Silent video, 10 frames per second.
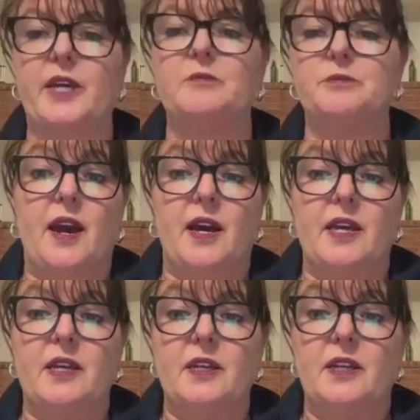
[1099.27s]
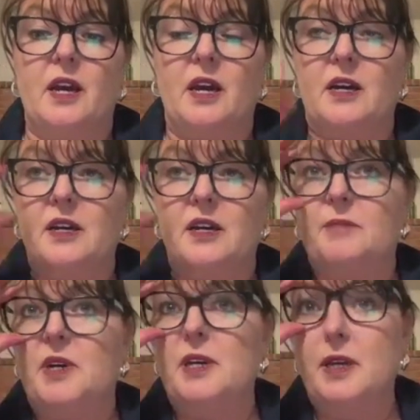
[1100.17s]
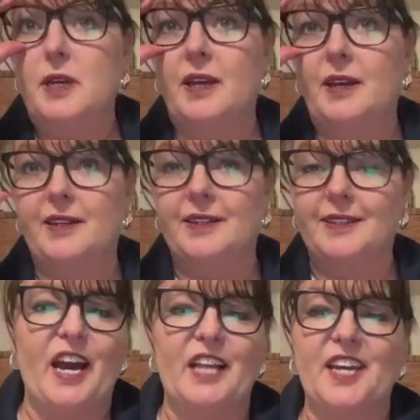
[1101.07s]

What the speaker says: Right. Yeah. And yeah,